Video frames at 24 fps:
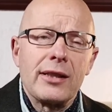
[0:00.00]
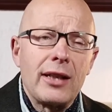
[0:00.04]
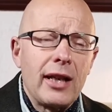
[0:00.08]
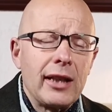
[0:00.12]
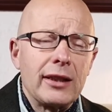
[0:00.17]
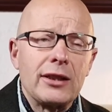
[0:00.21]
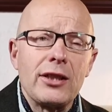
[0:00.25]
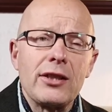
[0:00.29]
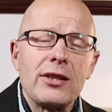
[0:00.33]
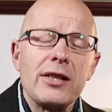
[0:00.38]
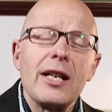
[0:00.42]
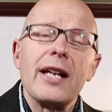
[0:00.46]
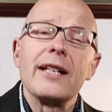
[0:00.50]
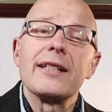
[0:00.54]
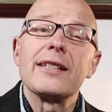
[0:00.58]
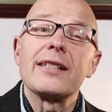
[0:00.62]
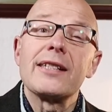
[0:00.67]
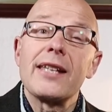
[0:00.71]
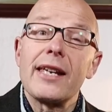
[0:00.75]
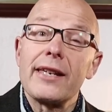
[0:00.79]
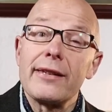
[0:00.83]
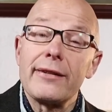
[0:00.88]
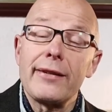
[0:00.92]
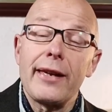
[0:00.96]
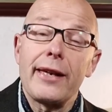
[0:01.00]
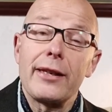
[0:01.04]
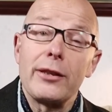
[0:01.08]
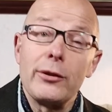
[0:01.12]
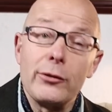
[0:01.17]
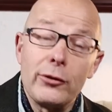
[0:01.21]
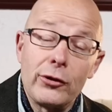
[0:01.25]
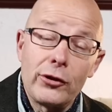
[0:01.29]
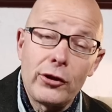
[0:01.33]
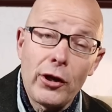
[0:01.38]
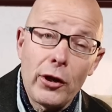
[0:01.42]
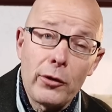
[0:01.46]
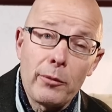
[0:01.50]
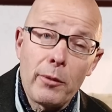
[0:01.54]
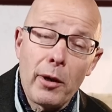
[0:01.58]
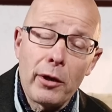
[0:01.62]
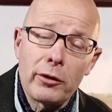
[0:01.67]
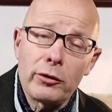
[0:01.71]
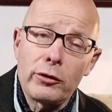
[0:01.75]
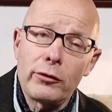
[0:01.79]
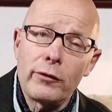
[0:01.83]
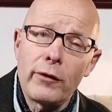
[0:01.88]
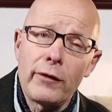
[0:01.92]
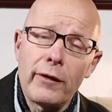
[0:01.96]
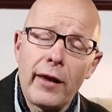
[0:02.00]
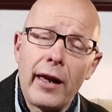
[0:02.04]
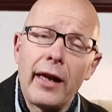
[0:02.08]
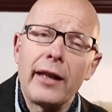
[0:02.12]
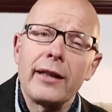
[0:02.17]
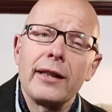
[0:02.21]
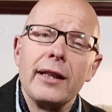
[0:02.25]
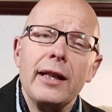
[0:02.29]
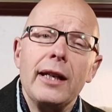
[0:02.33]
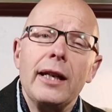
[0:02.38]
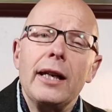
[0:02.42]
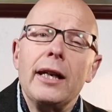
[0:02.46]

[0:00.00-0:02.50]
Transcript: and I'd just like to say thank you so much for that.